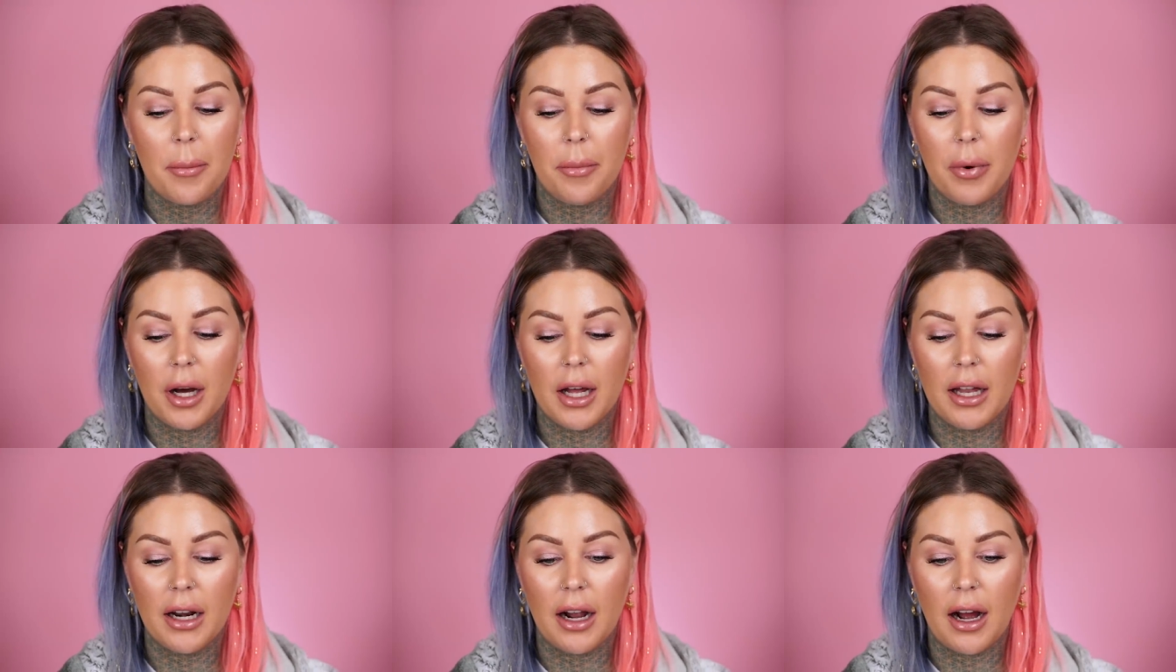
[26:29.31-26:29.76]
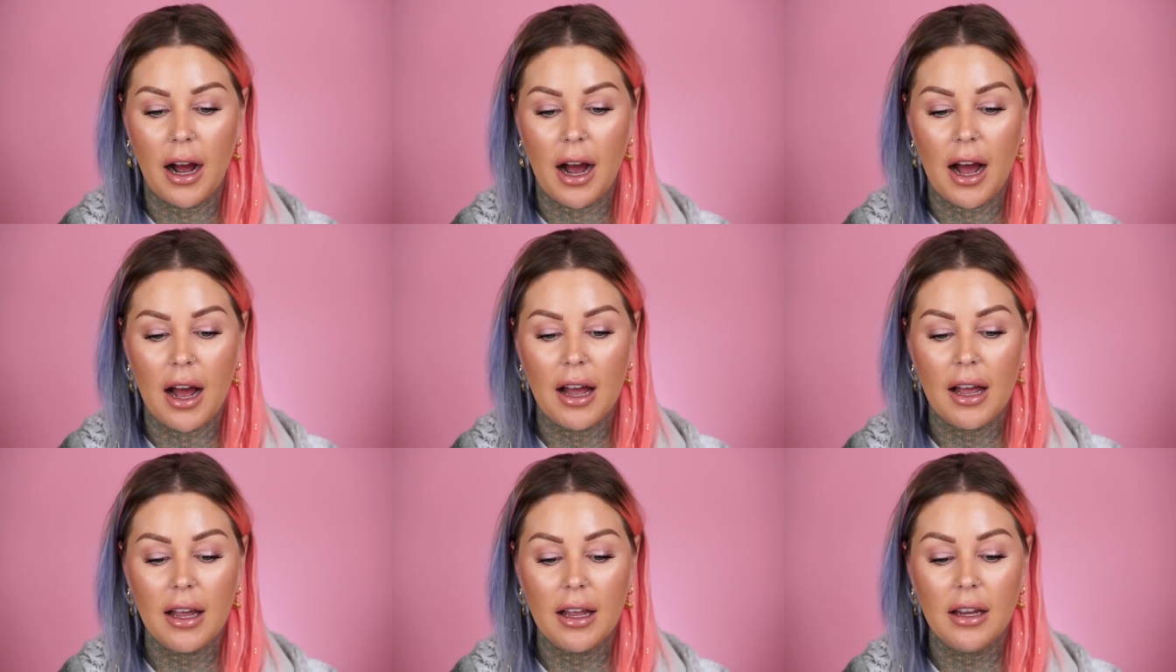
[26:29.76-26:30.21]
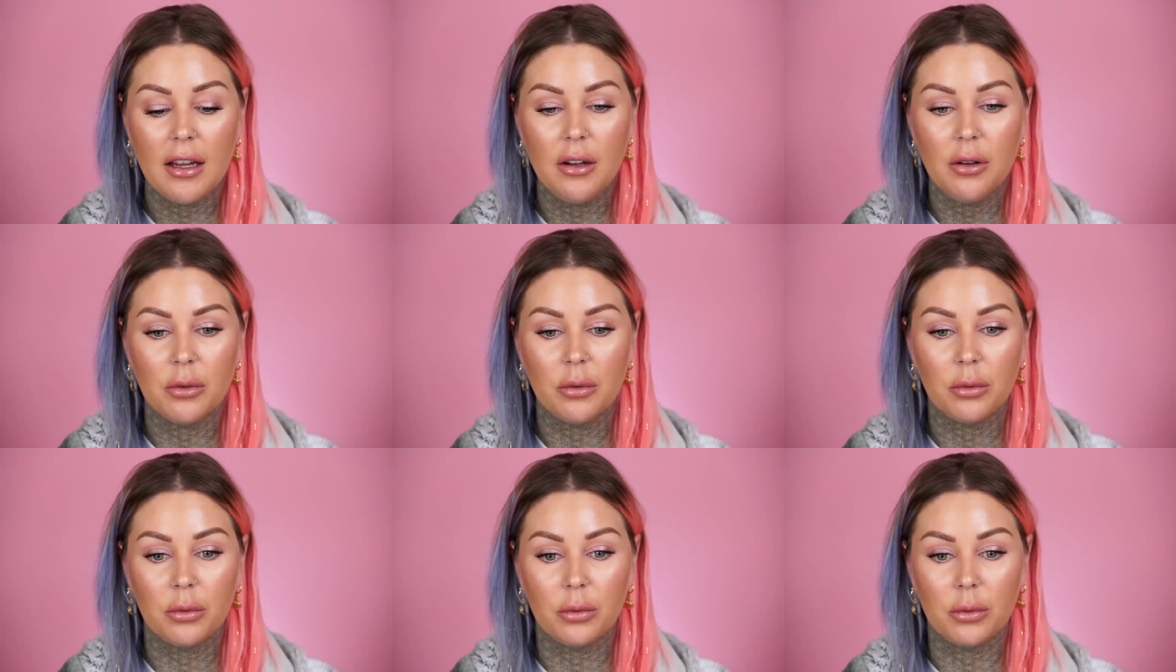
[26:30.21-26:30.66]
but
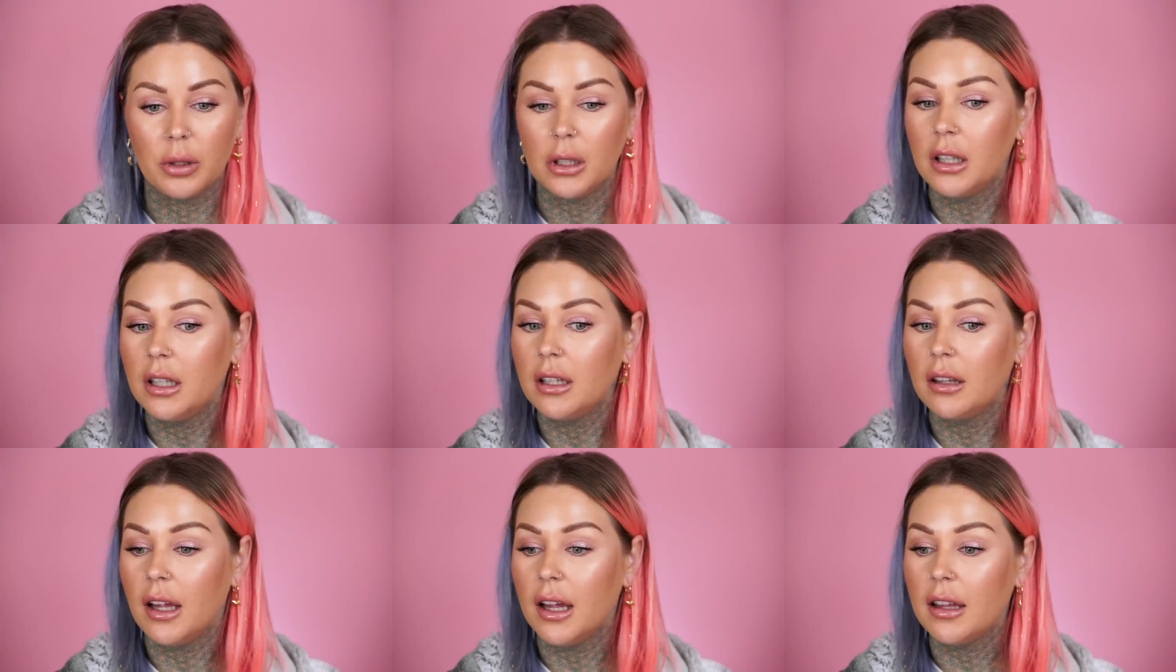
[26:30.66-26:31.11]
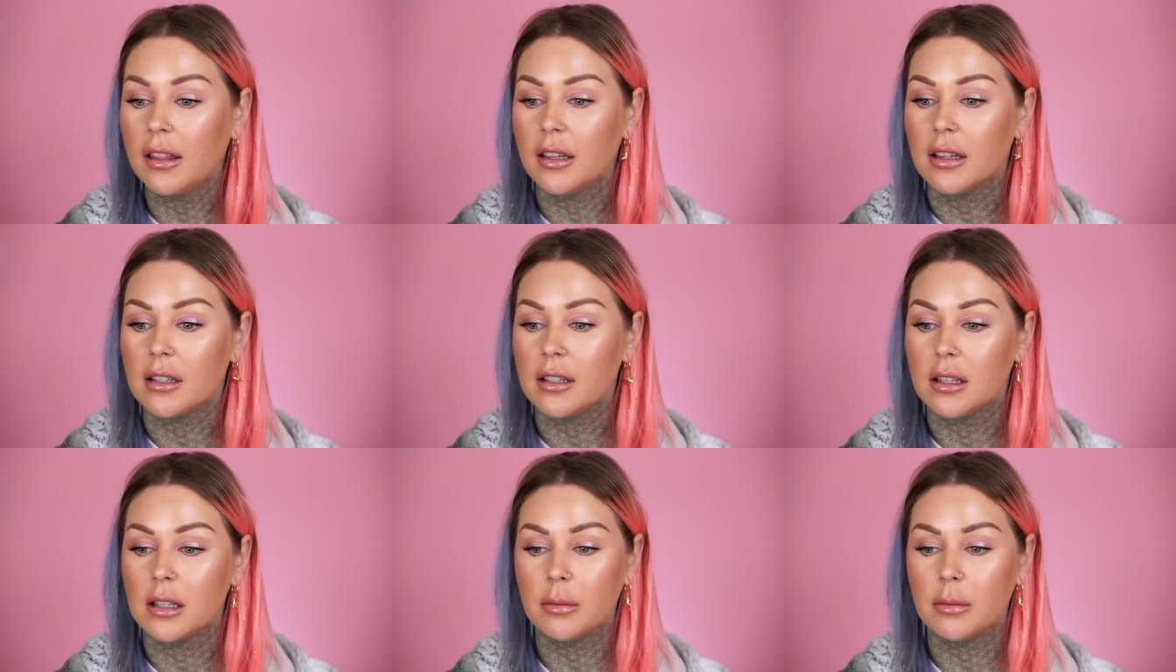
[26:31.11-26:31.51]
I really like this.